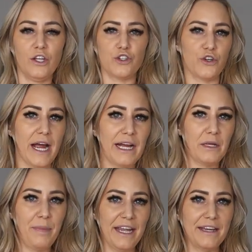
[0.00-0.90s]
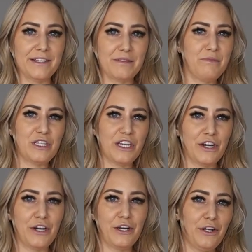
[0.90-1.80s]
track pant
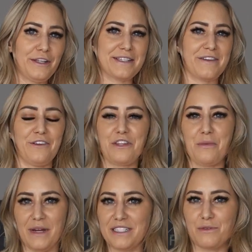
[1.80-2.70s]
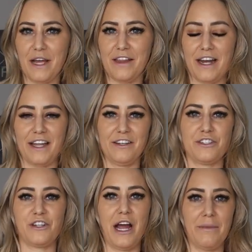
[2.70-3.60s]
material, is I feel like the best way that I can
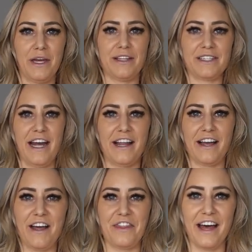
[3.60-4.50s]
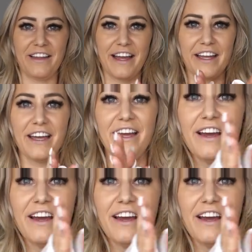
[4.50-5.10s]
describe it. It's kind of got that like